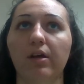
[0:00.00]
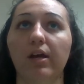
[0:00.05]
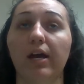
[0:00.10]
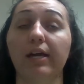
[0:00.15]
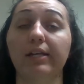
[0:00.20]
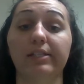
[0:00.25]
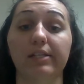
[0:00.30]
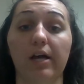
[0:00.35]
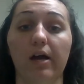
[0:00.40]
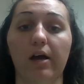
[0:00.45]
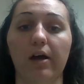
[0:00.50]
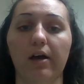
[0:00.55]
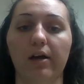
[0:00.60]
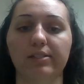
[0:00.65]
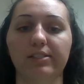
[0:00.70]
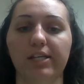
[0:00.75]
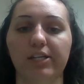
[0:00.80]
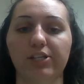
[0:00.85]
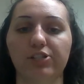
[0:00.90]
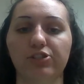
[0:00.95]
a
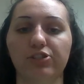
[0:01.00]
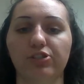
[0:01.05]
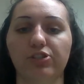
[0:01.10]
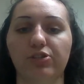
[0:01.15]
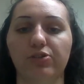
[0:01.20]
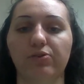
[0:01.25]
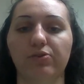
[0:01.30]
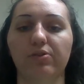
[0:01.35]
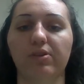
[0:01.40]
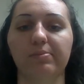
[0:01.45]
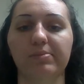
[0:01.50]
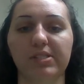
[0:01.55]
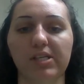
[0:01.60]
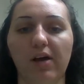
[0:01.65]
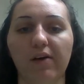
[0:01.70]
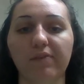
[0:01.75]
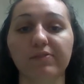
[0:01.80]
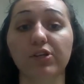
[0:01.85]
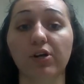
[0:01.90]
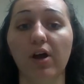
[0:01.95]
danger to
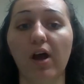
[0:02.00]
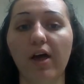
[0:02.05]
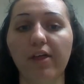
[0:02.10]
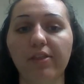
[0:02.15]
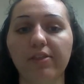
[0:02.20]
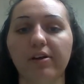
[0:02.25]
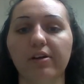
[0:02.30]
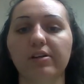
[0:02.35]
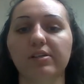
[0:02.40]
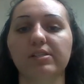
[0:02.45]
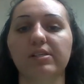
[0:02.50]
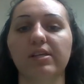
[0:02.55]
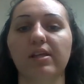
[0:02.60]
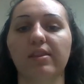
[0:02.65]
themselves or others,